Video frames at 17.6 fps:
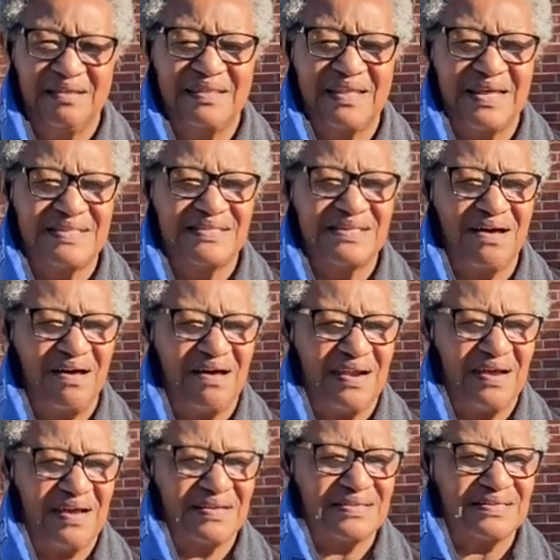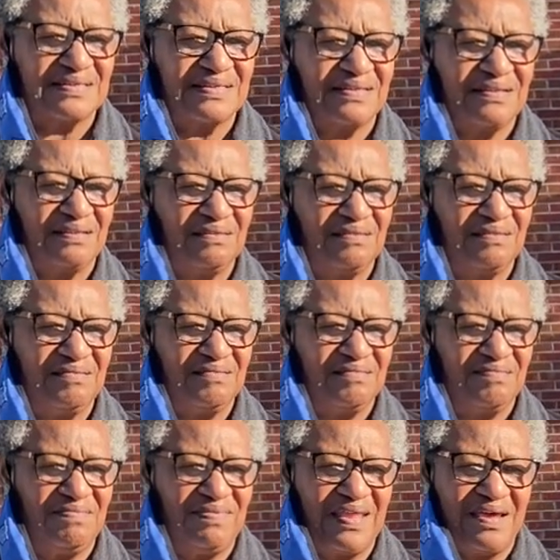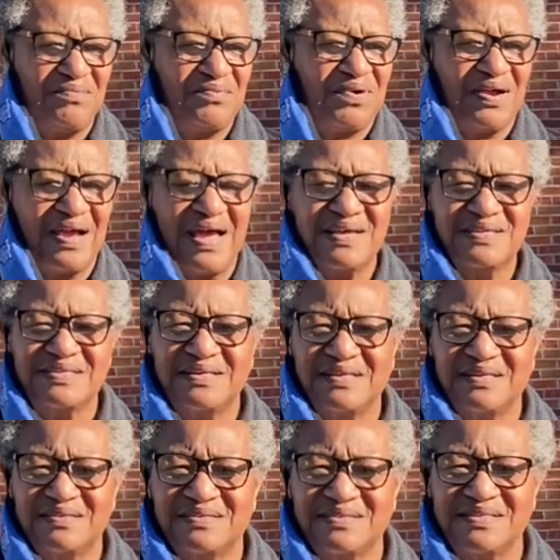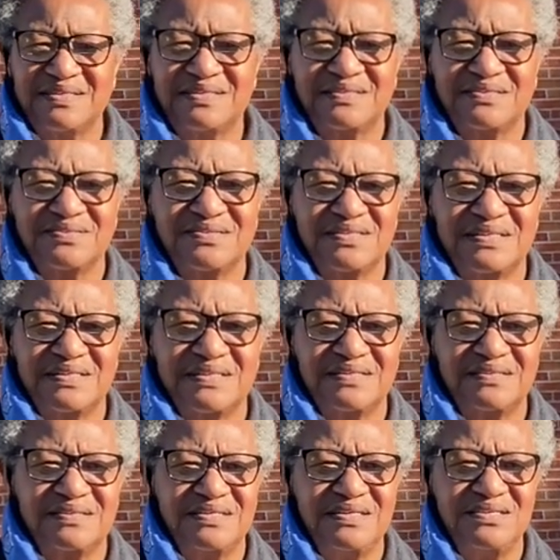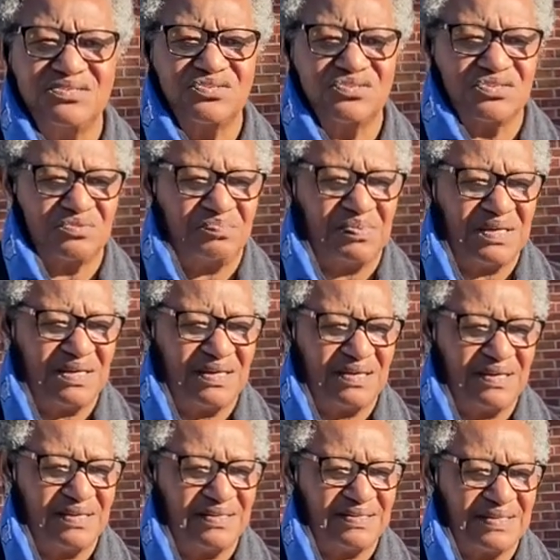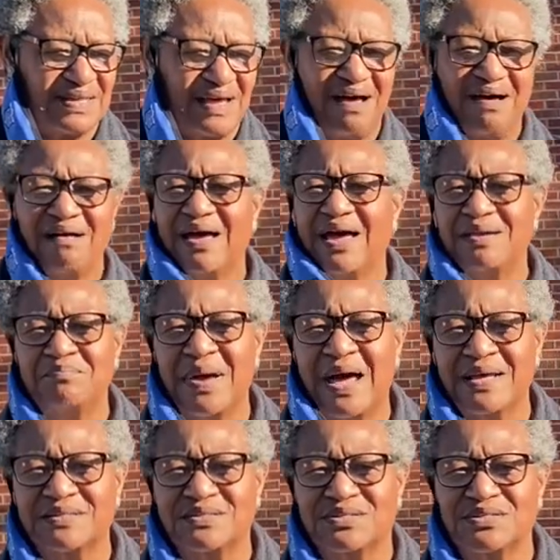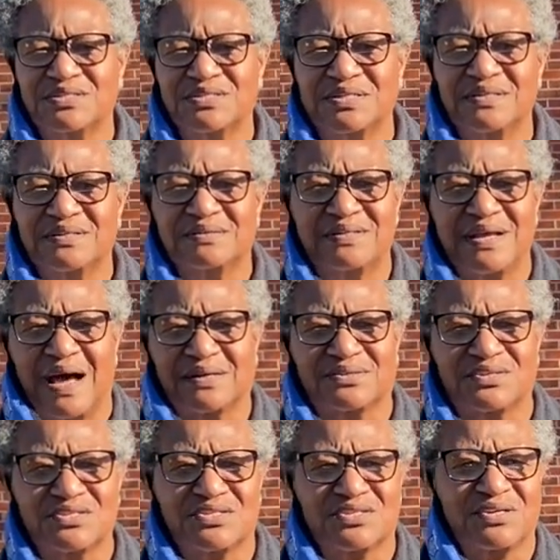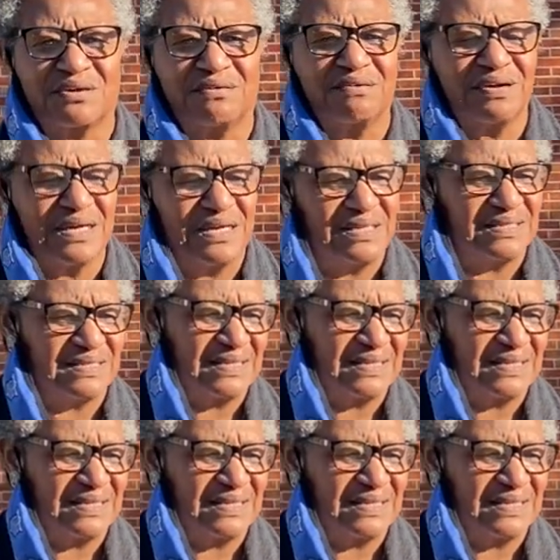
They taught us, and they were excellent sisters and teachers because they all had master's and doctor's degrees.